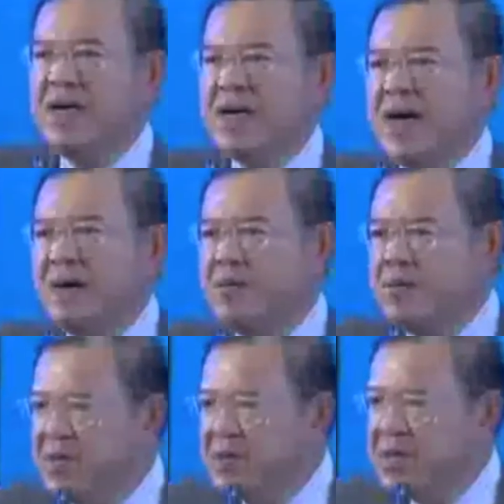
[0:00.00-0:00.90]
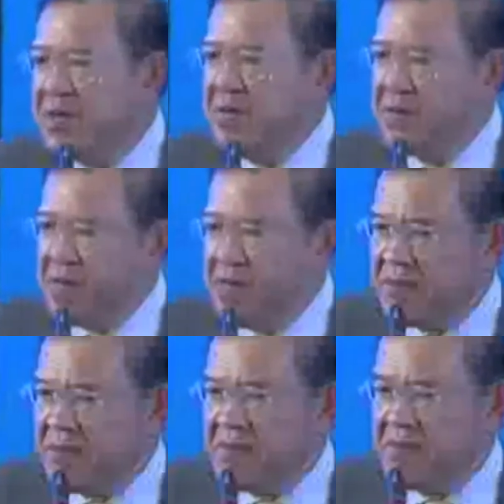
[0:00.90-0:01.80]
are produced in different
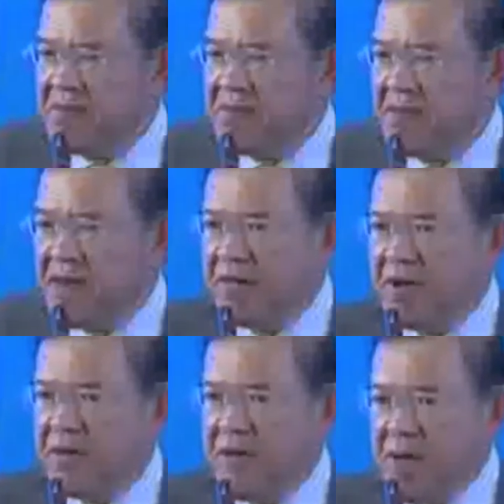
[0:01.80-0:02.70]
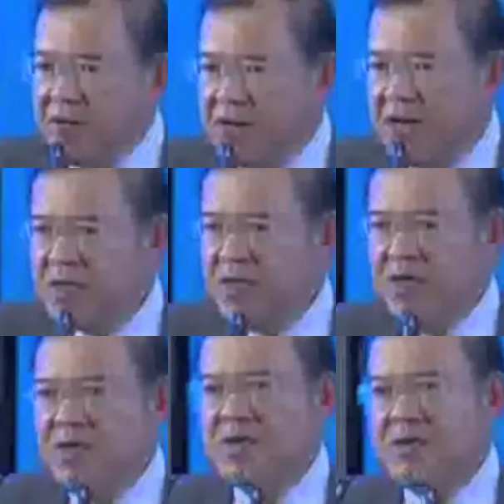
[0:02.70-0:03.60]
countries. And what we are now trying to
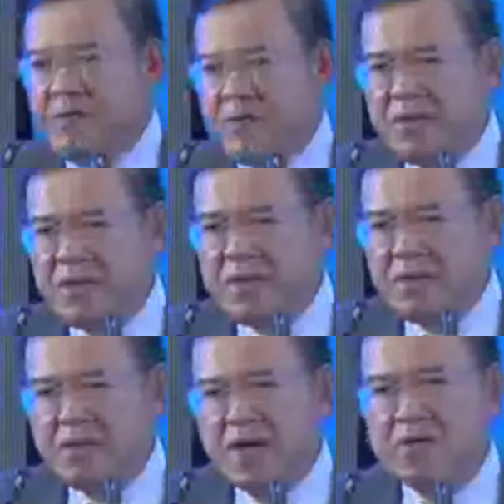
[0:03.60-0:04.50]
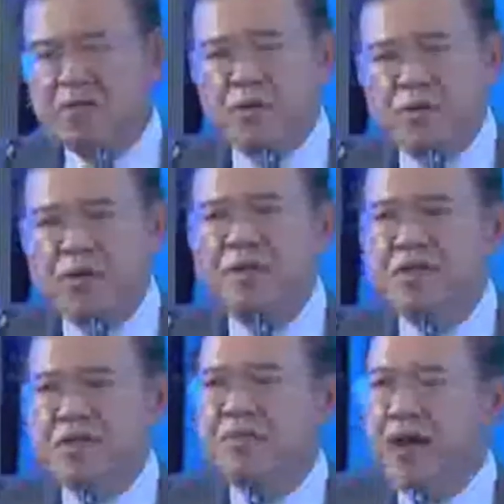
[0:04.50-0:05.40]
do in the future is to try to promote
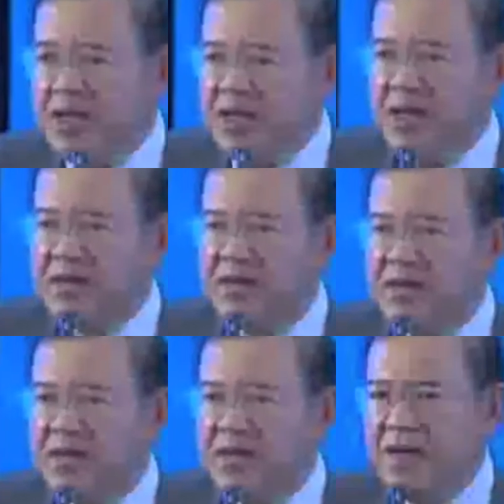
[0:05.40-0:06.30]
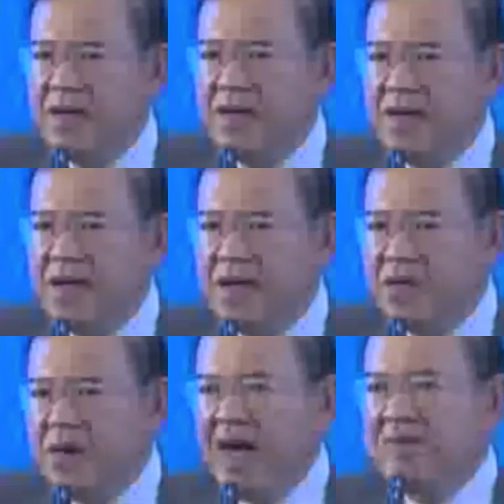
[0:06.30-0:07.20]
the supply chain. And
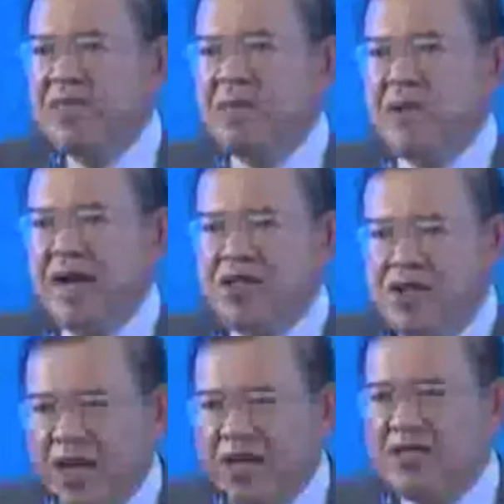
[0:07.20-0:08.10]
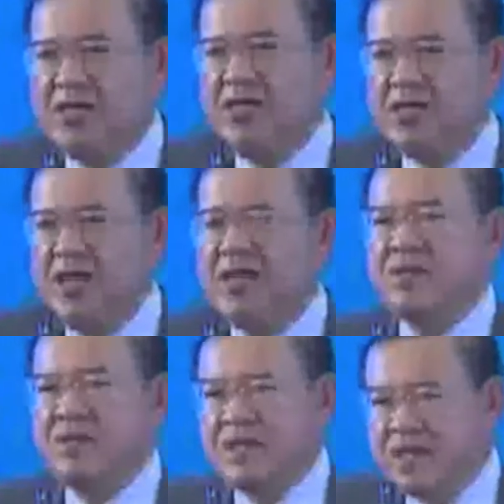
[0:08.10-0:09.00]
to have the supply chain and the change
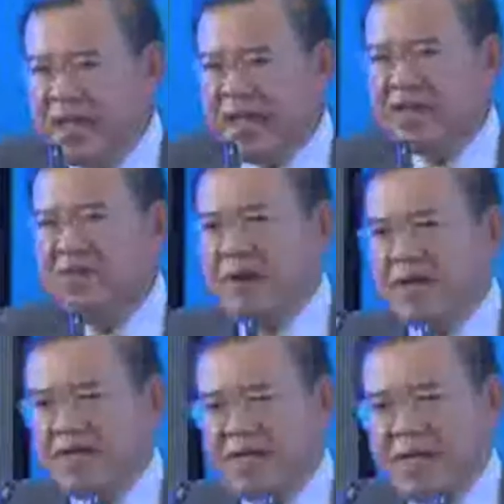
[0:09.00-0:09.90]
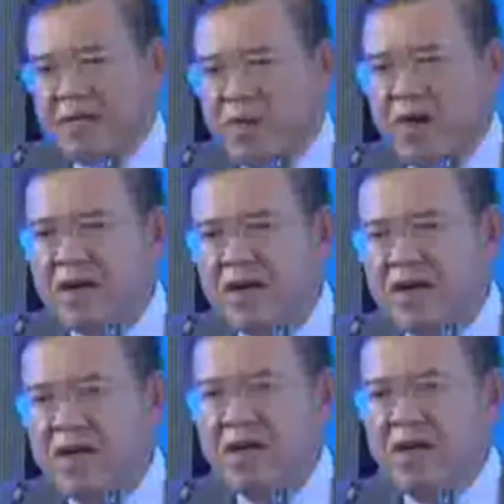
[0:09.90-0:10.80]
of international marketing network
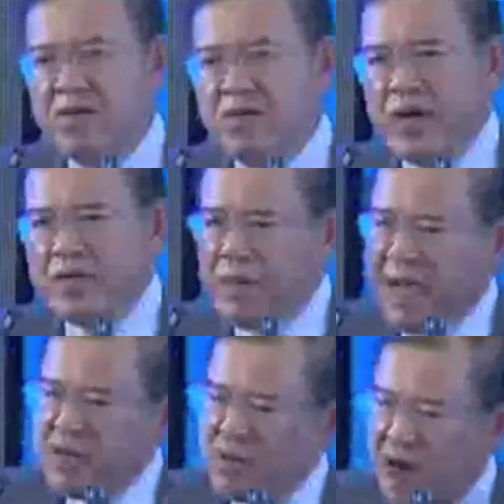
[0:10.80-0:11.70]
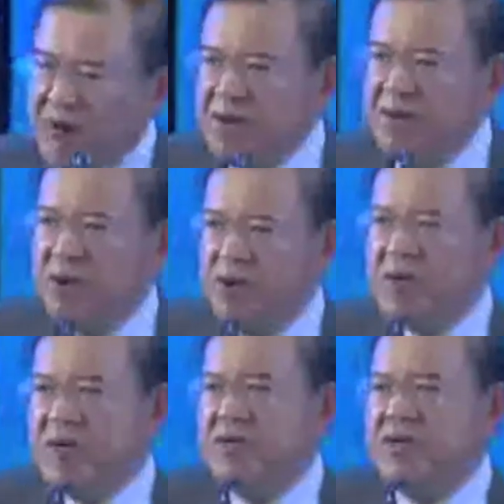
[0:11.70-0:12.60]
to expand to cover poor
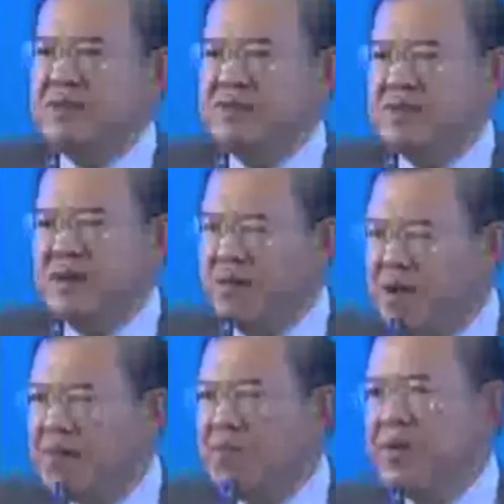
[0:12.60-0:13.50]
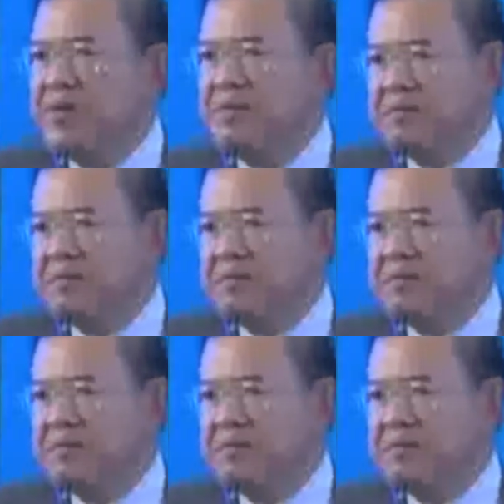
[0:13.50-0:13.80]
countries around the world.